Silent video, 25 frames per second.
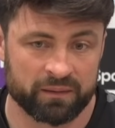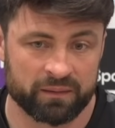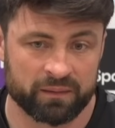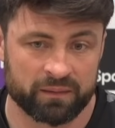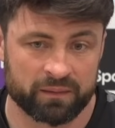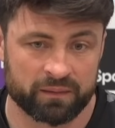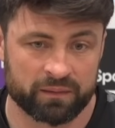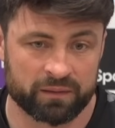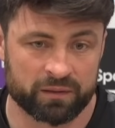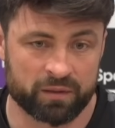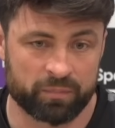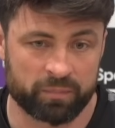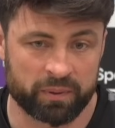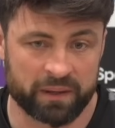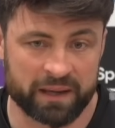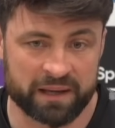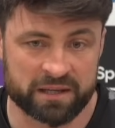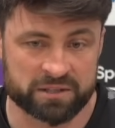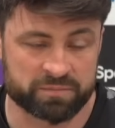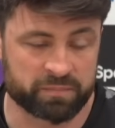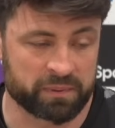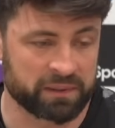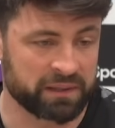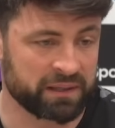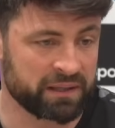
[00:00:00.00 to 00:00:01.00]
the players
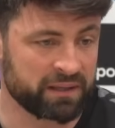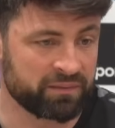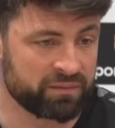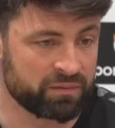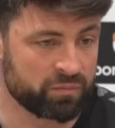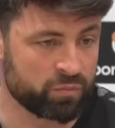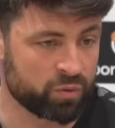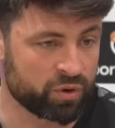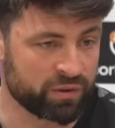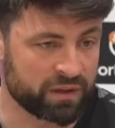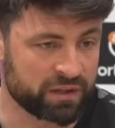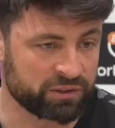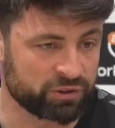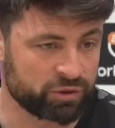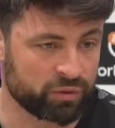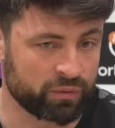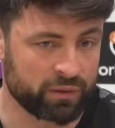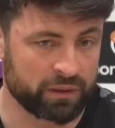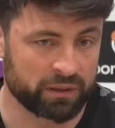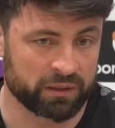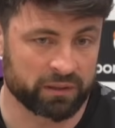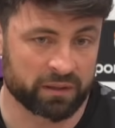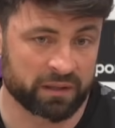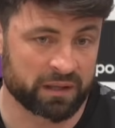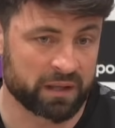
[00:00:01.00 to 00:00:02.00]
believe in what they're
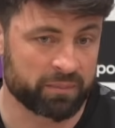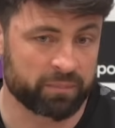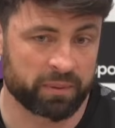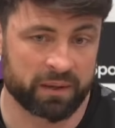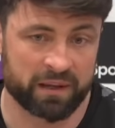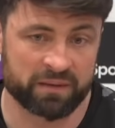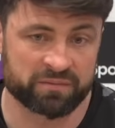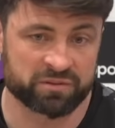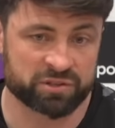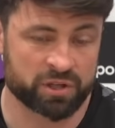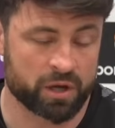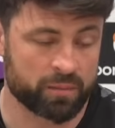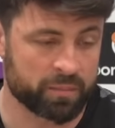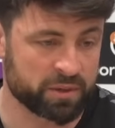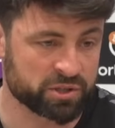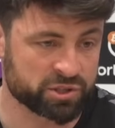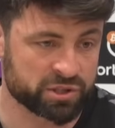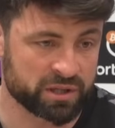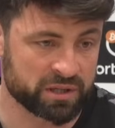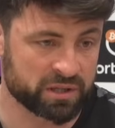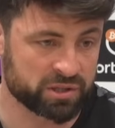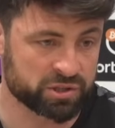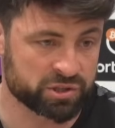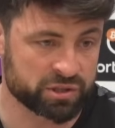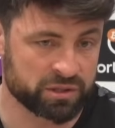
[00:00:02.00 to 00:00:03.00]
doing, and they play with so much
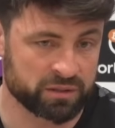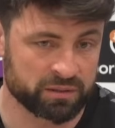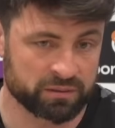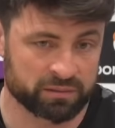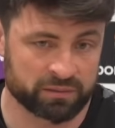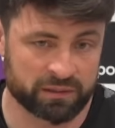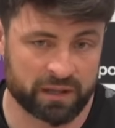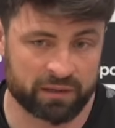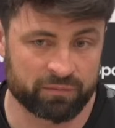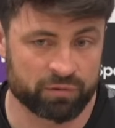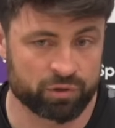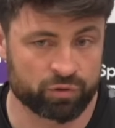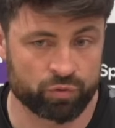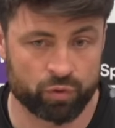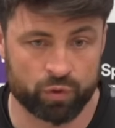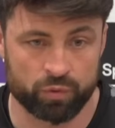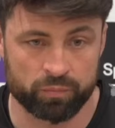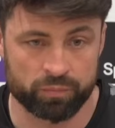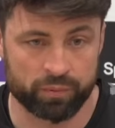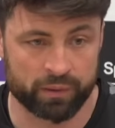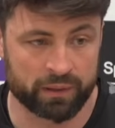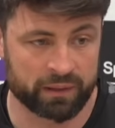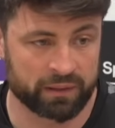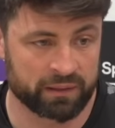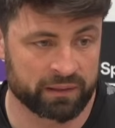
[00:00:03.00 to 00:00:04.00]
energy. They recruit
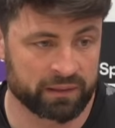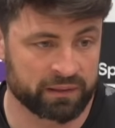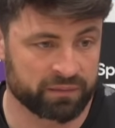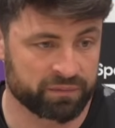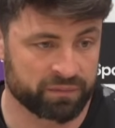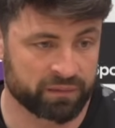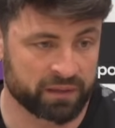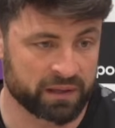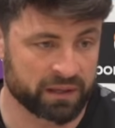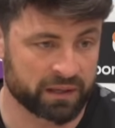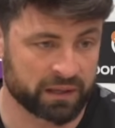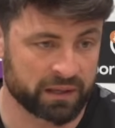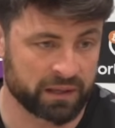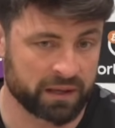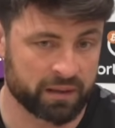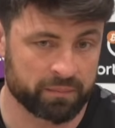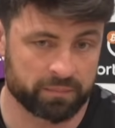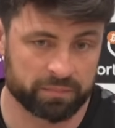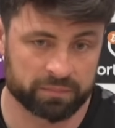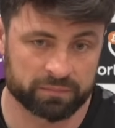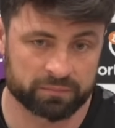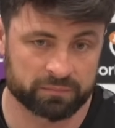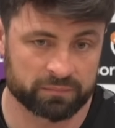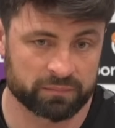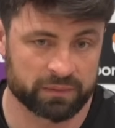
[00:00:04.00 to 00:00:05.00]
brilliantly for their club.
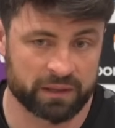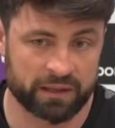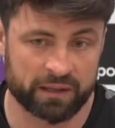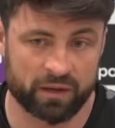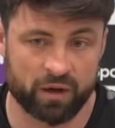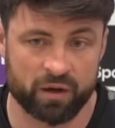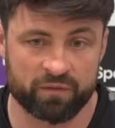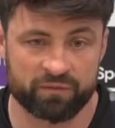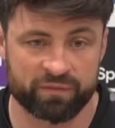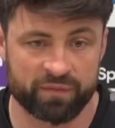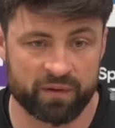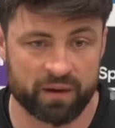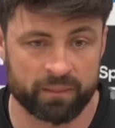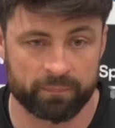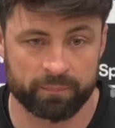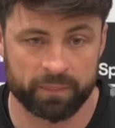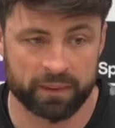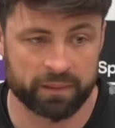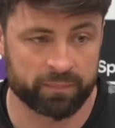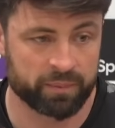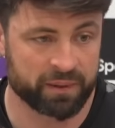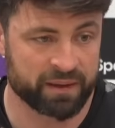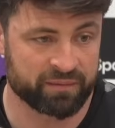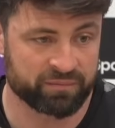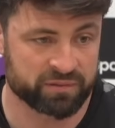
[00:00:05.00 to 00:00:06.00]
They go and find
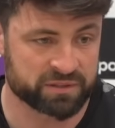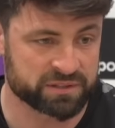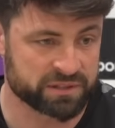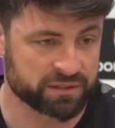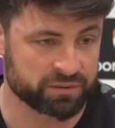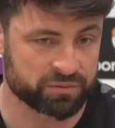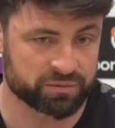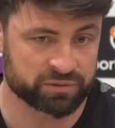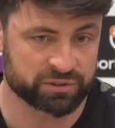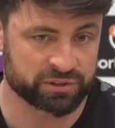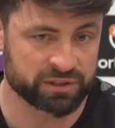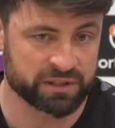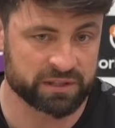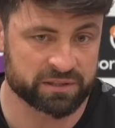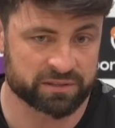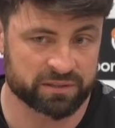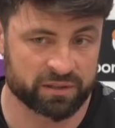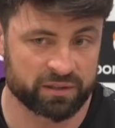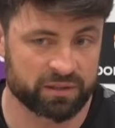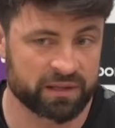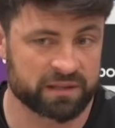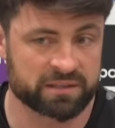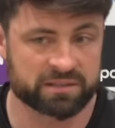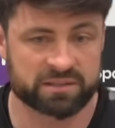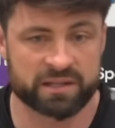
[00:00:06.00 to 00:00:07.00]
people every single season.
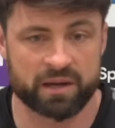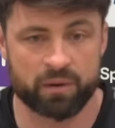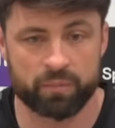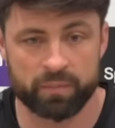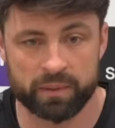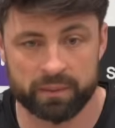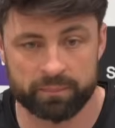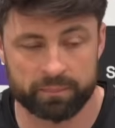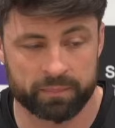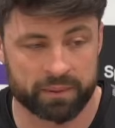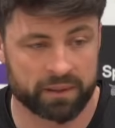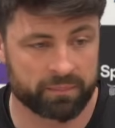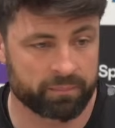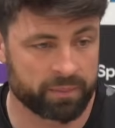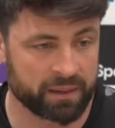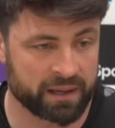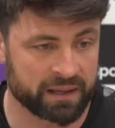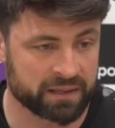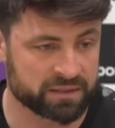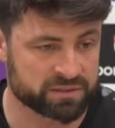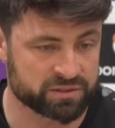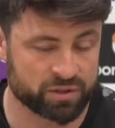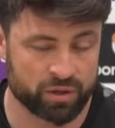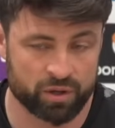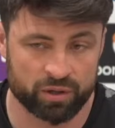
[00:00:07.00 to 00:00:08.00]
They sell
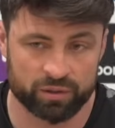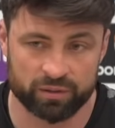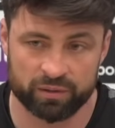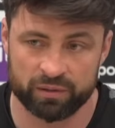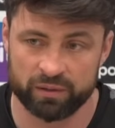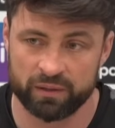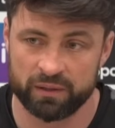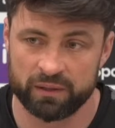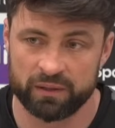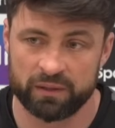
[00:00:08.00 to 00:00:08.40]
players on.